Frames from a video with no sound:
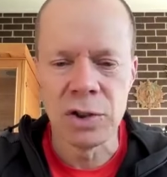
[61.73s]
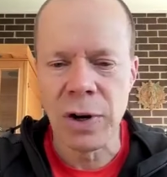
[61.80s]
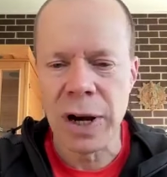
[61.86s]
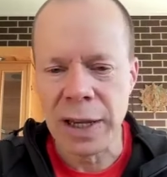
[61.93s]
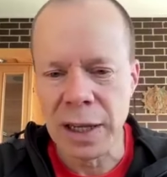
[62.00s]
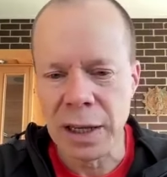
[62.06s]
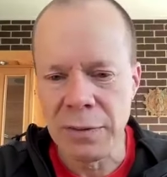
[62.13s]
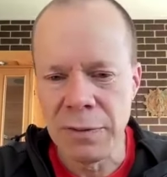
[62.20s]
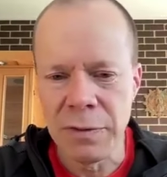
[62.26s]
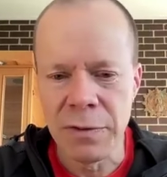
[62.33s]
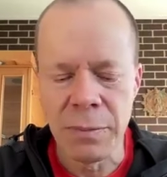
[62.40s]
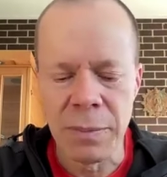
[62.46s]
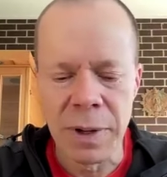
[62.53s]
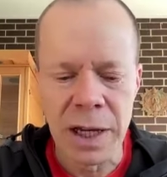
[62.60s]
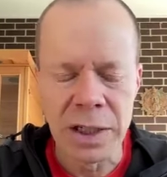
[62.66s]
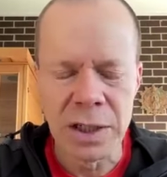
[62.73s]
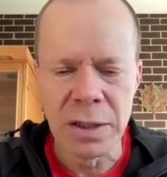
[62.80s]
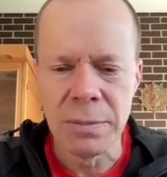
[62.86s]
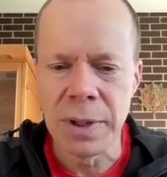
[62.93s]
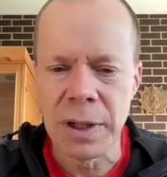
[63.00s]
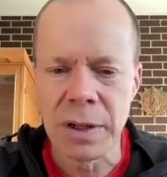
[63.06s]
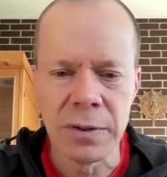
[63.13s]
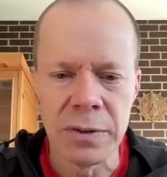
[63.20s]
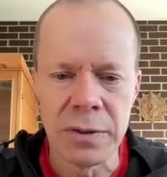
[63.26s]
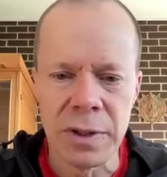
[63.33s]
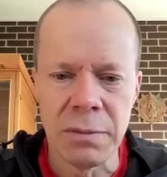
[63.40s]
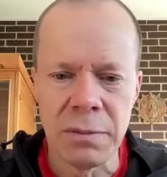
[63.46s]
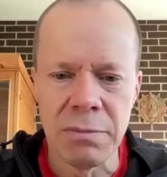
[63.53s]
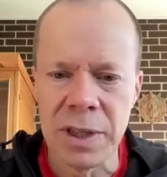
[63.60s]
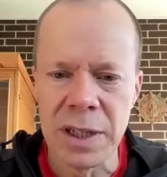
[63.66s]
tracking of information, because
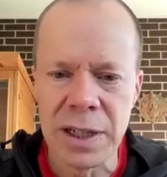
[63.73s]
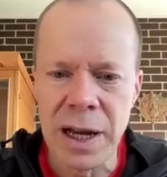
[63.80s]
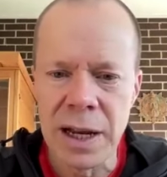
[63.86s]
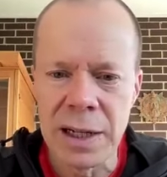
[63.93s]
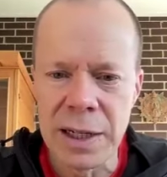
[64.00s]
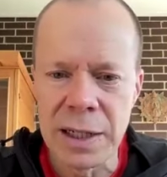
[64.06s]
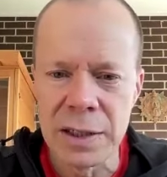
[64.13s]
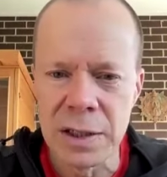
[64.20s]
the data